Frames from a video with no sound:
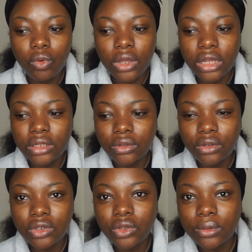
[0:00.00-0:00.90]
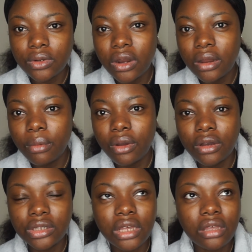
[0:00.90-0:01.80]
getting all the
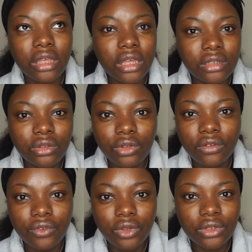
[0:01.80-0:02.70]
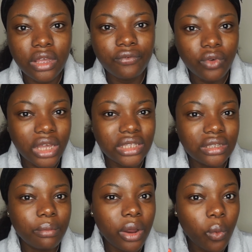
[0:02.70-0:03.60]
subscribers and getting all the views and forgetting
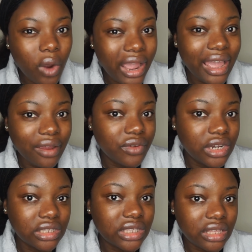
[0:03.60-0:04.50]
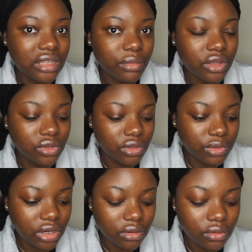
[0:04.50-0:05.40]
about why I really started my YouTube
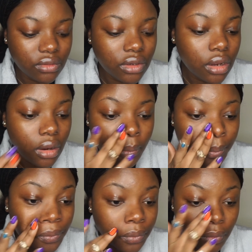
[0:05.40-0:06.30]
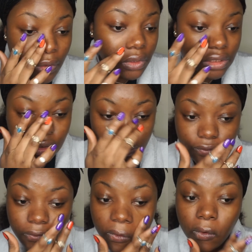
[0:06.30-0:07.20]
channel, which is
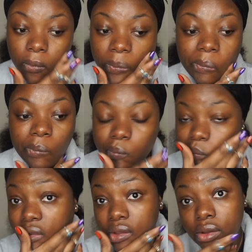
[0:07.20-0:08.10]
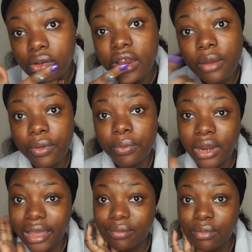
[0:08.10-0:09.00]
for ordinary people
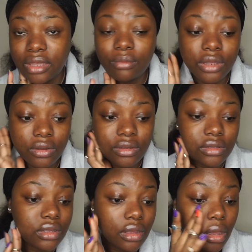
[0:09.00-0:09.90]
like me, because